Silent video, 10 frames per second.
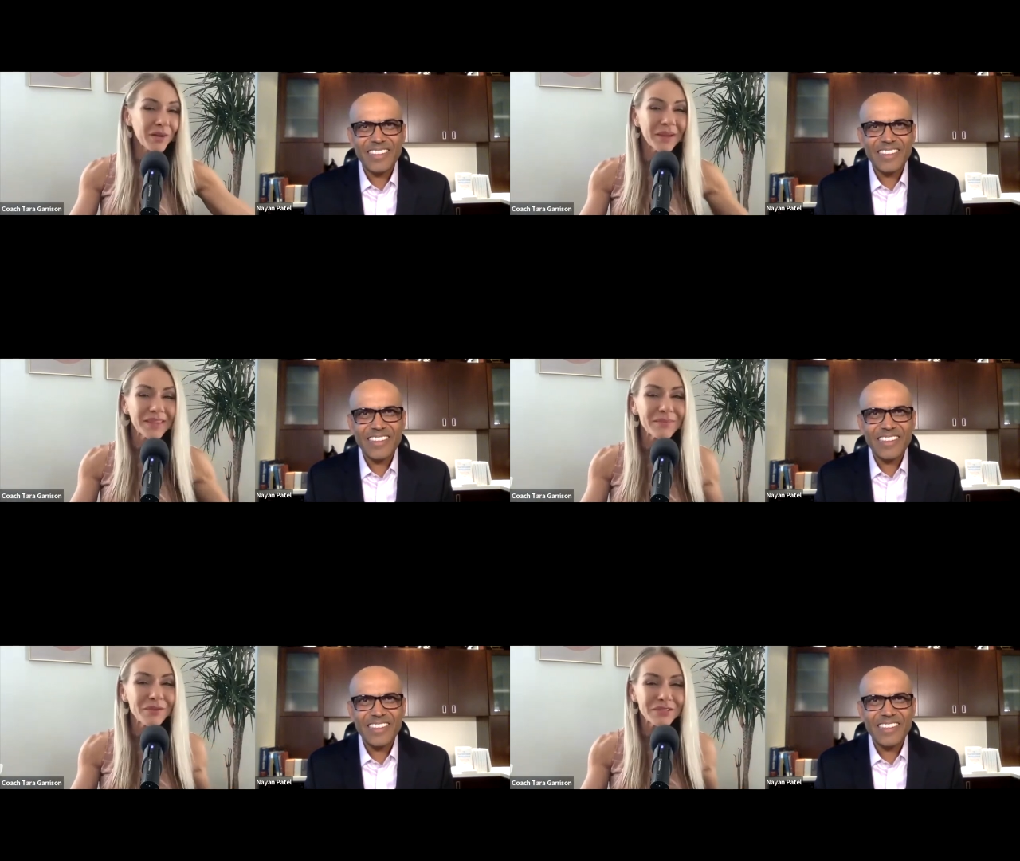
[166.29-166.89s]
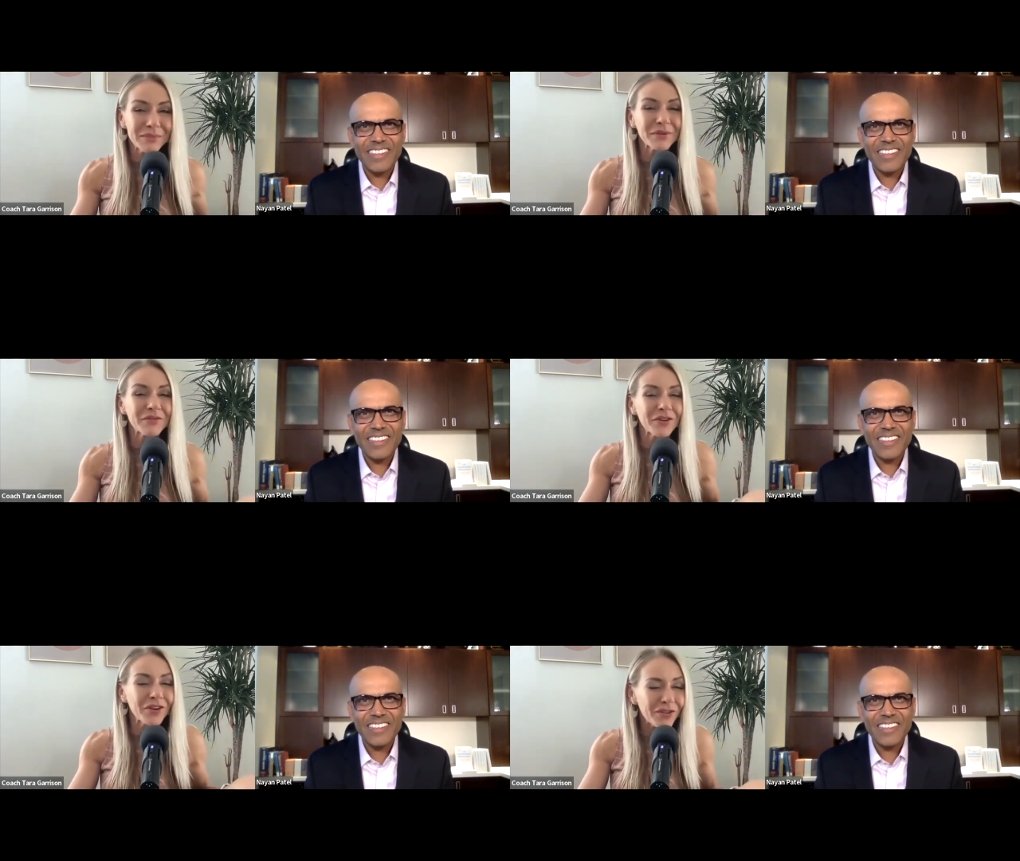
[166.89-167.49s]
Speaker 1: I think most people have
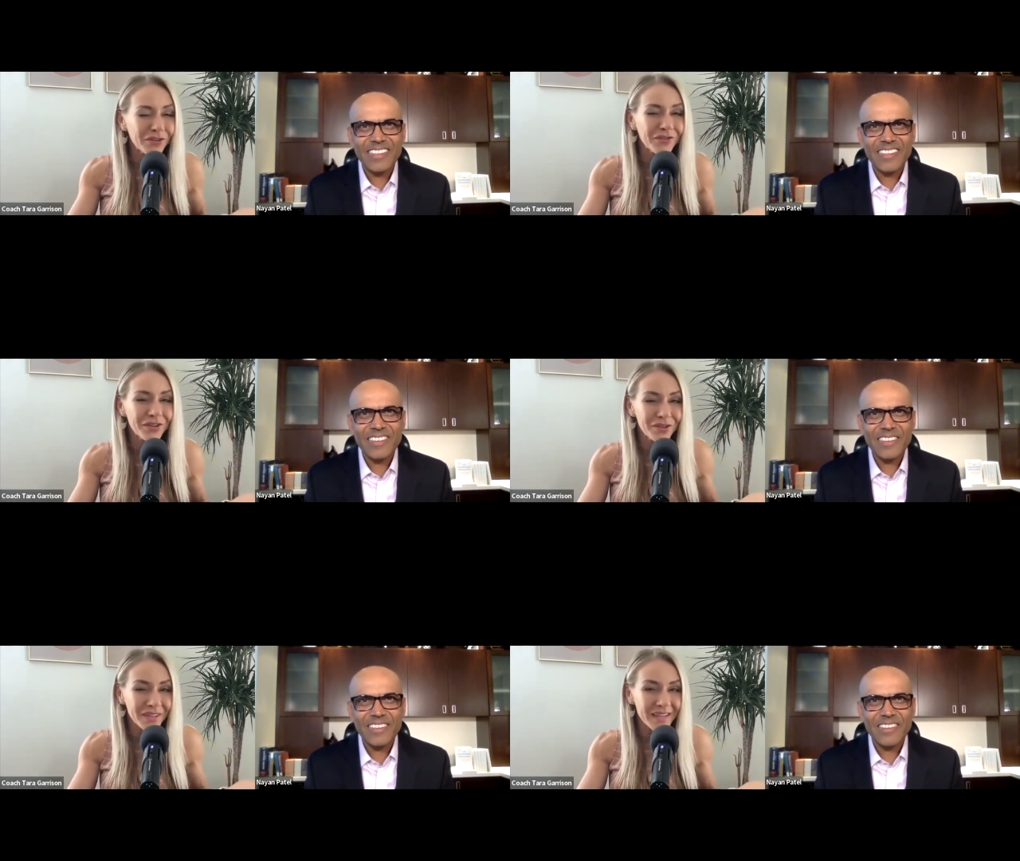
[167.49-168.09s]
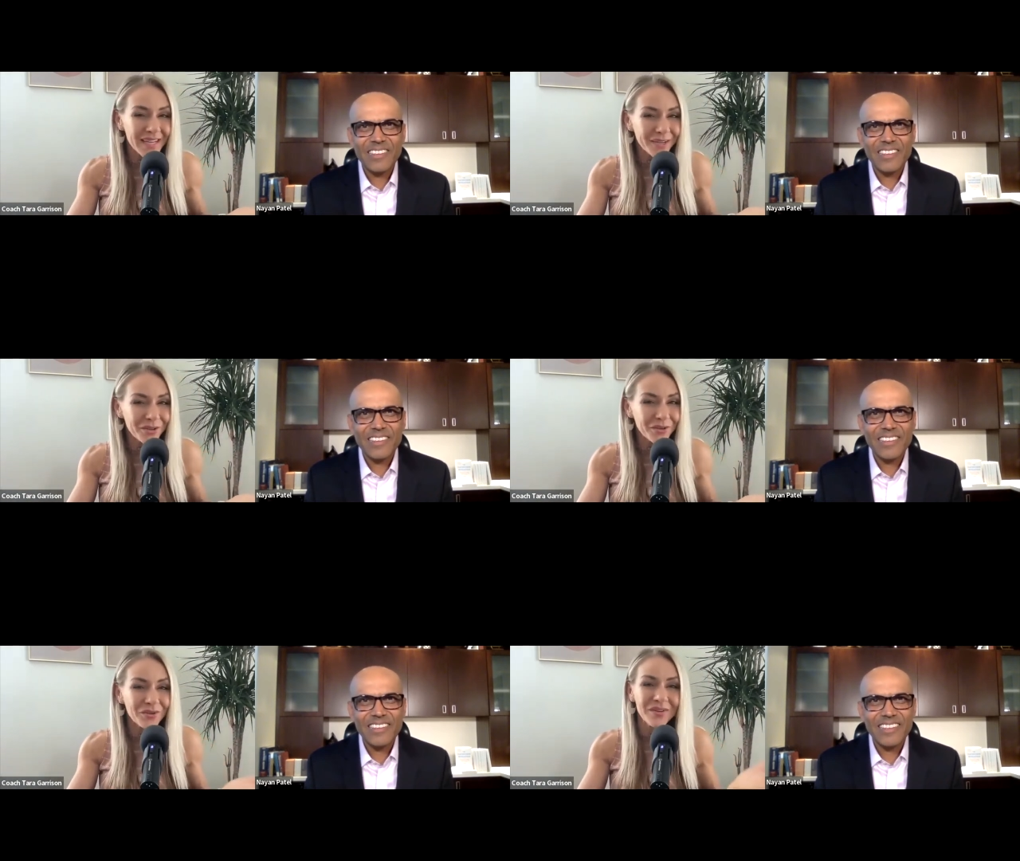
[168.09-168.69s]
heard of
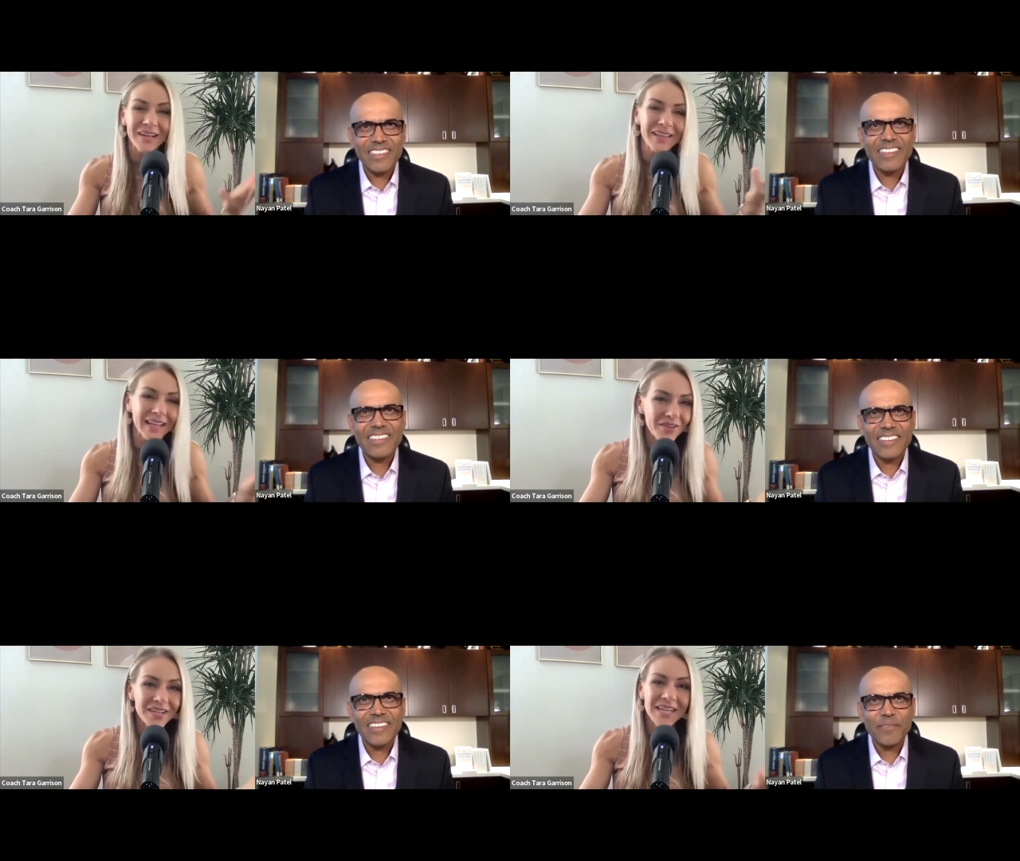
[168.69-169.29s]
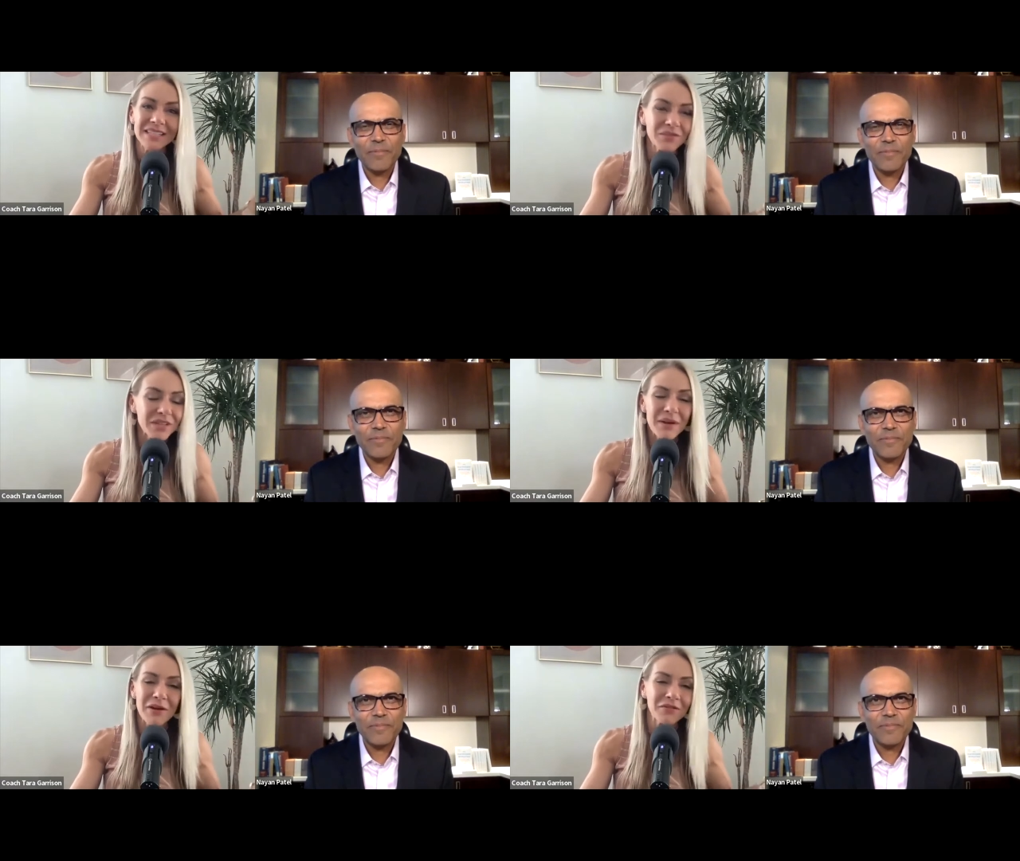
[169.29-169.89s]
glutathione. They're like, oh, yeah, it's really
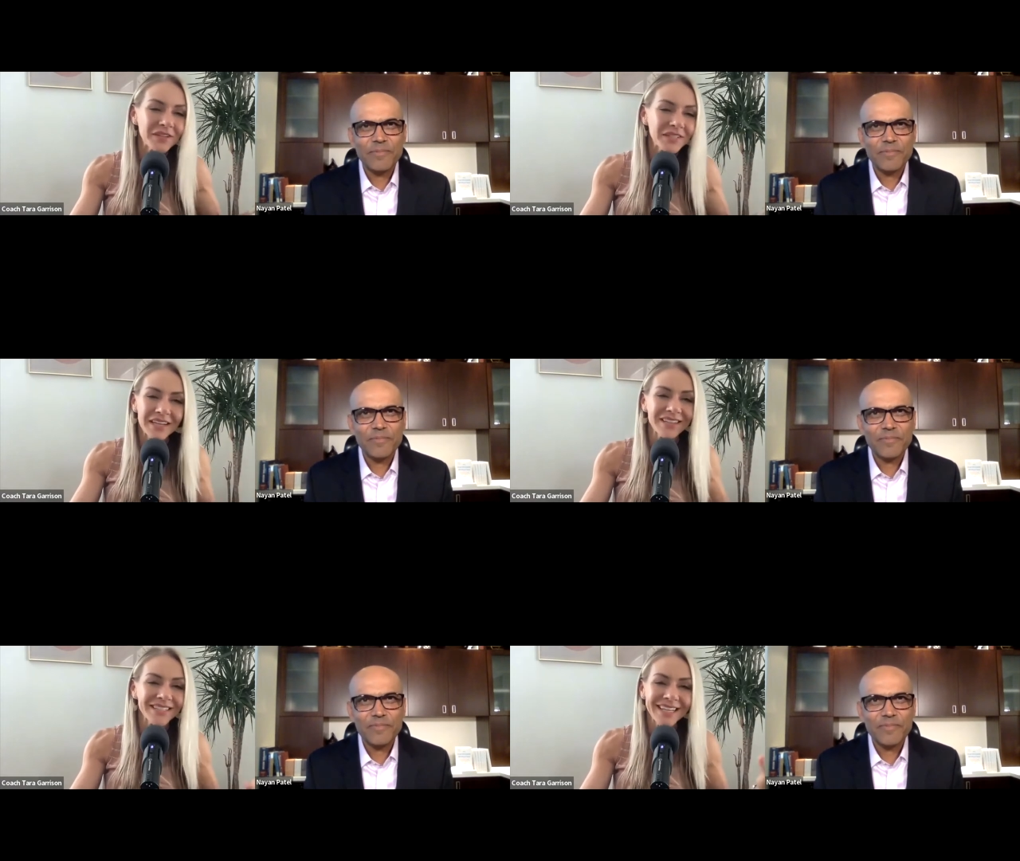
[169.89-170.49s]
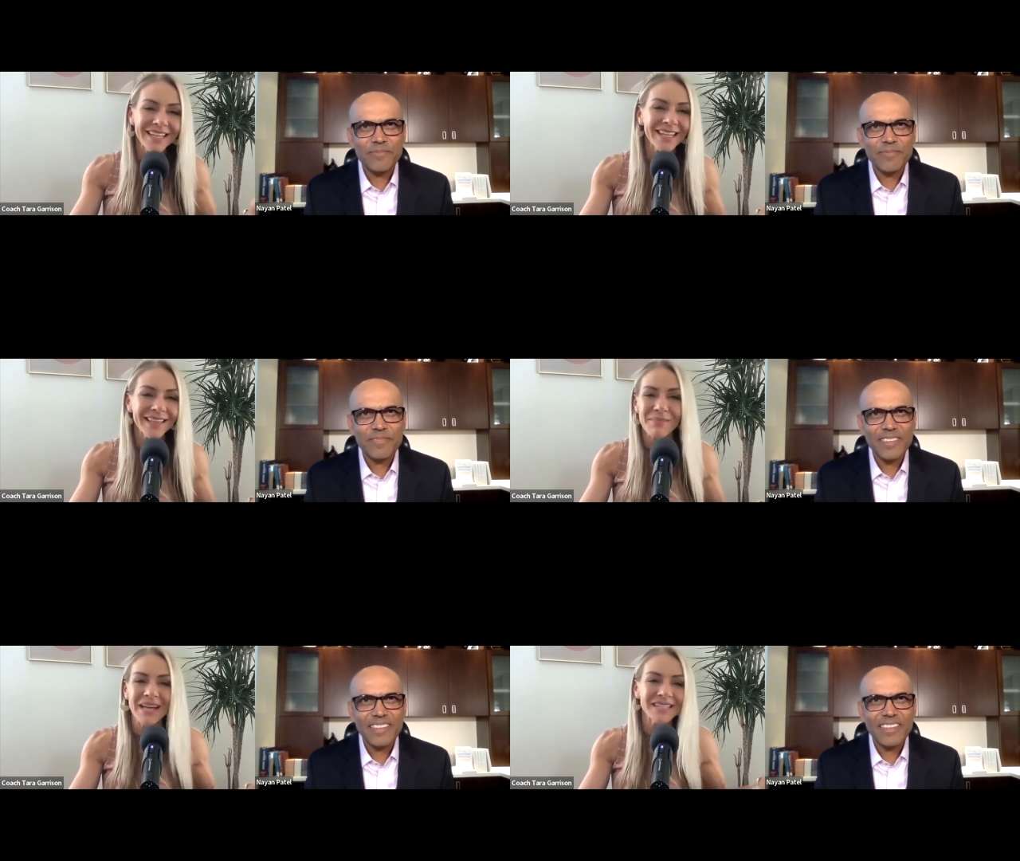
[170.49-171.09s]
powerful antioxidant, the
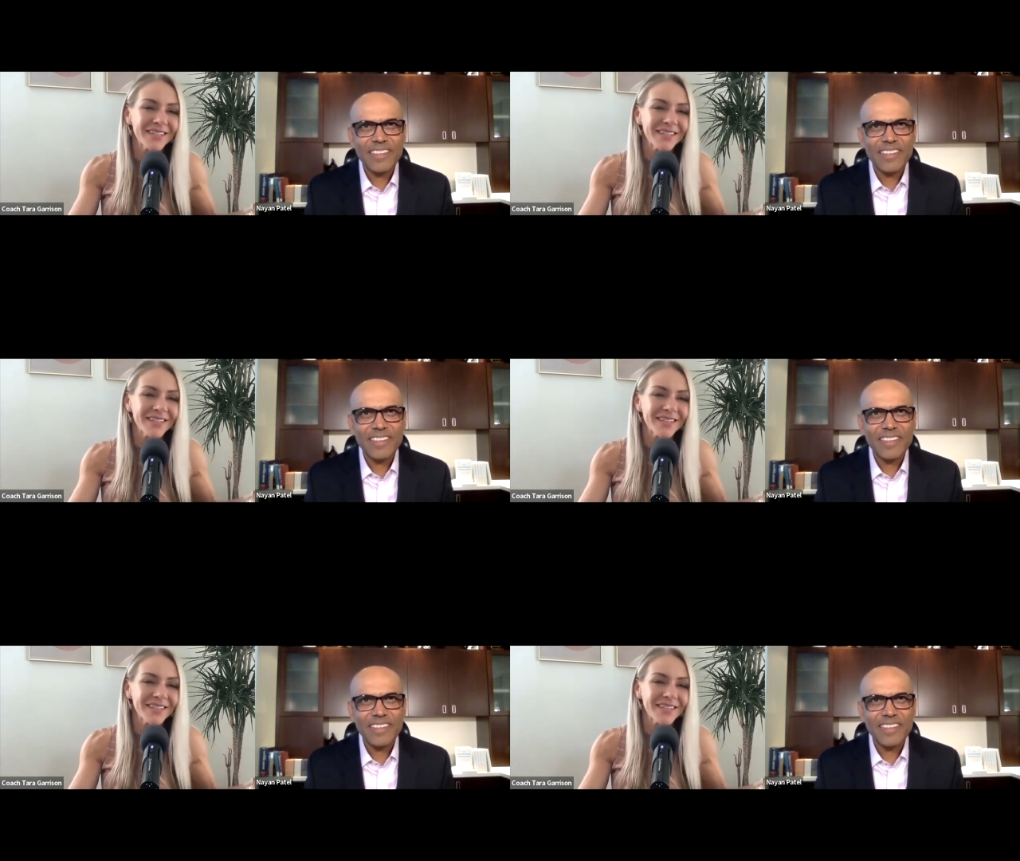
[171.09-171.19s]
master